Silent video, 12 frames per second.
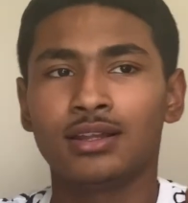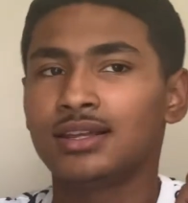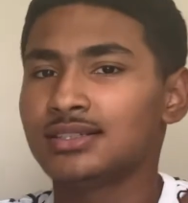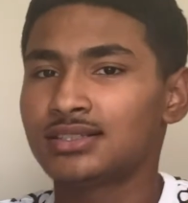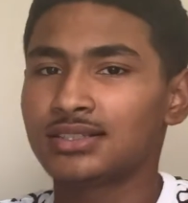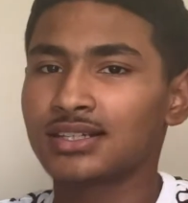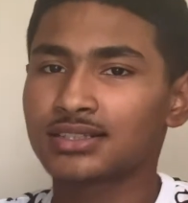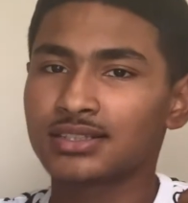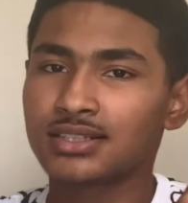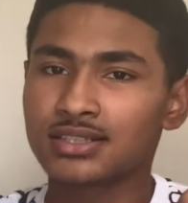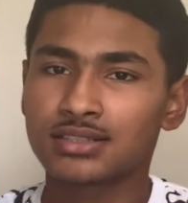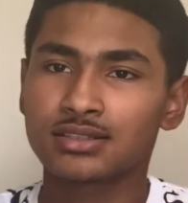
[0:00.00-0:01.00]
His
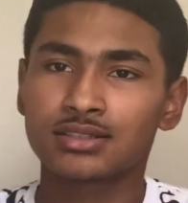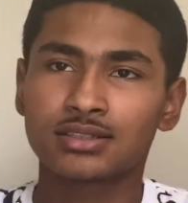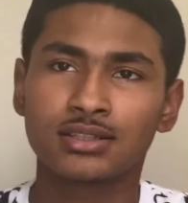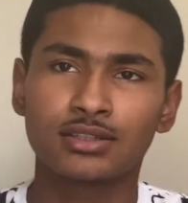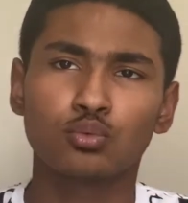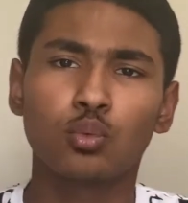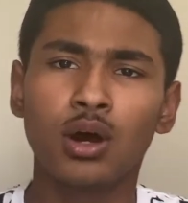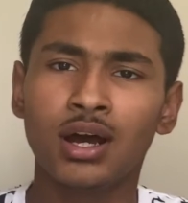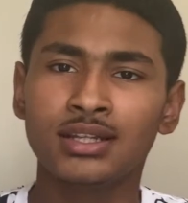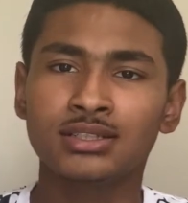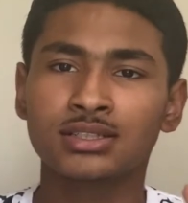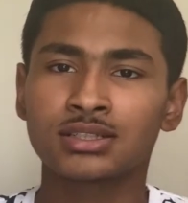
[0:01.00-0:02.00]
sixes, his
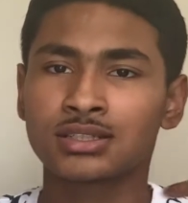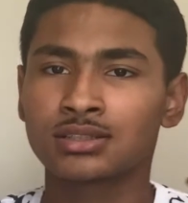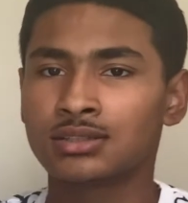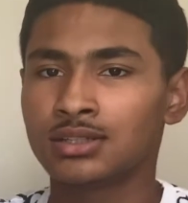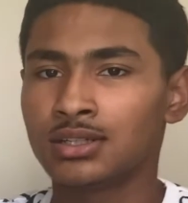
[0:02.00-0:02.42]
ones,